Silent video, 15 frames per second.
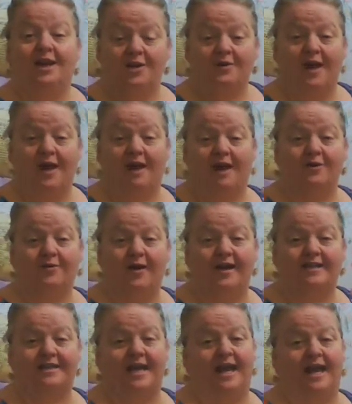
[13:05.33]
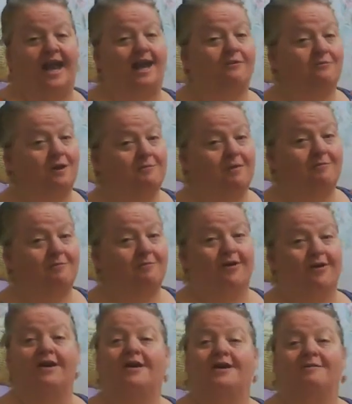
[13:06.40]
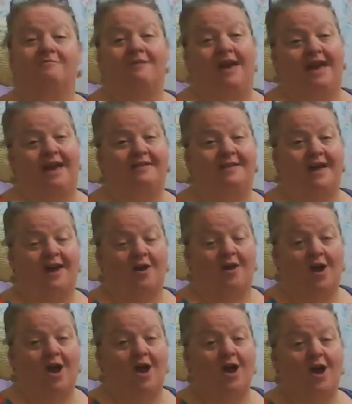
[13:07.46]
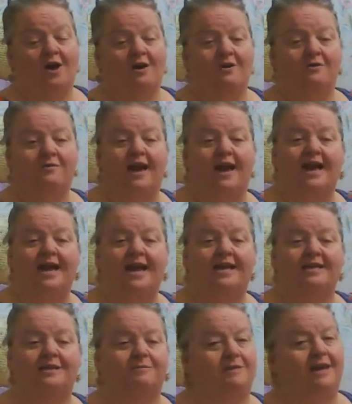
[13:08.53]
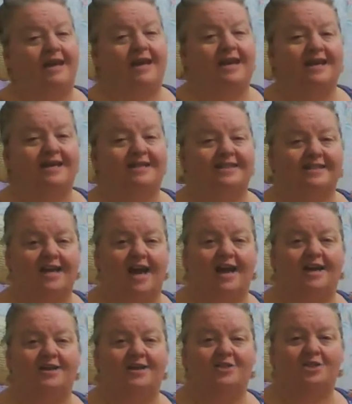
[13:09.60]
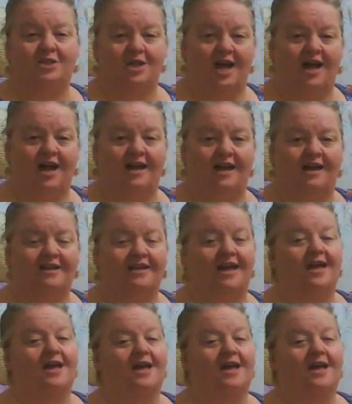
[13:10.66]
You have a great day. And remember, may there always be sunshine.